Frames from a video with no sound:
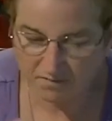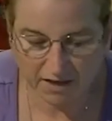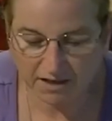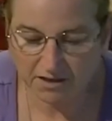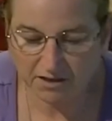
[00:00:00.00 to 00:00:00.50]

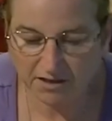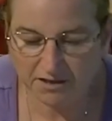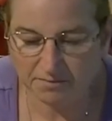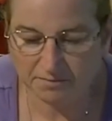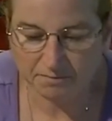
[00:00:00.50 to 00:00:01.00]
That's
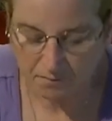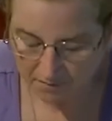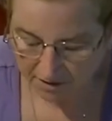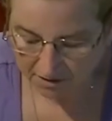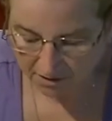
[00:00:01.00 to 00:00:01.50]
awesome.
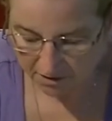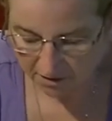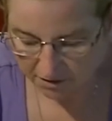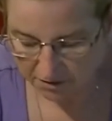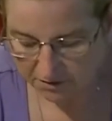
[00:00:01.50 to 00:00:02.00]
That's a
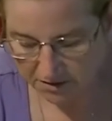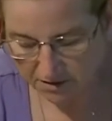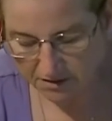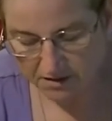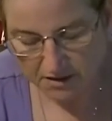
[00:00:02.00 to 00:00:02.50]
lot of
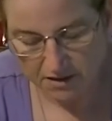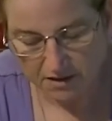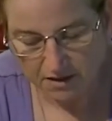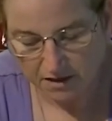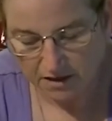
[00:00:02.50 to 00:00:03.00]
uses
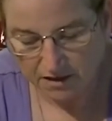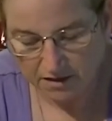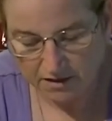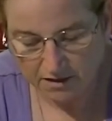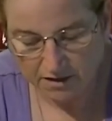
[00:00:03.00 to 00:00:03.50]

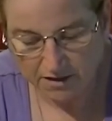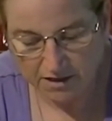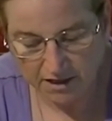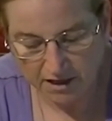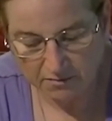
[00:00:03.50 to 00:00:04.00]
and a lot of
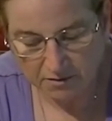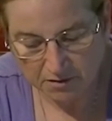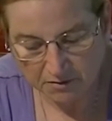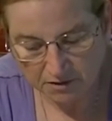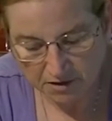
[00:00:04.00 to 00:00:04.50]
time
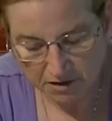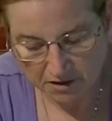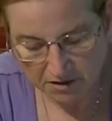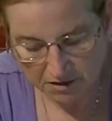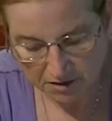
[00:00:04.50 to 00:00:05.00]
between
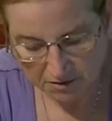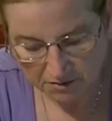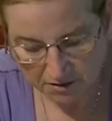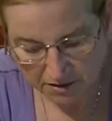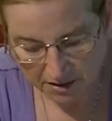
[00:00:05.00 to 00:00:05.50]
charges,
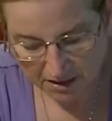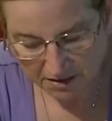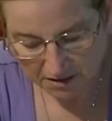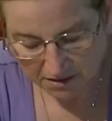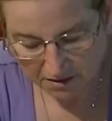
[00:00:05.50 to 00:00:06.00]
so it'll
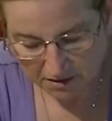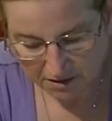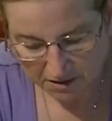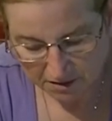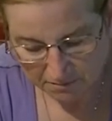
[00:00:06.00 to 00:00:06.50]
last a long
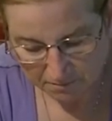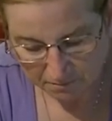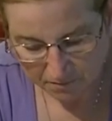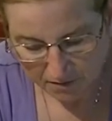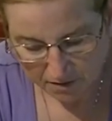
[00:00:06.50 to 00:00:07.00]
time.
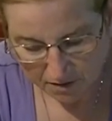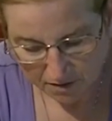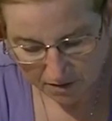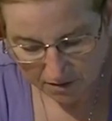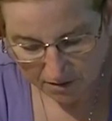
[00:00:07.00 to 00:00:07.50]

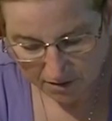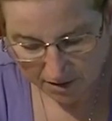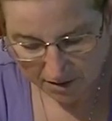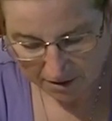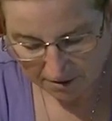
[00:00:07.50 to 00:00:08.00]

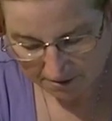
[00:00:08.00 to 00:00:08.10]
Okay.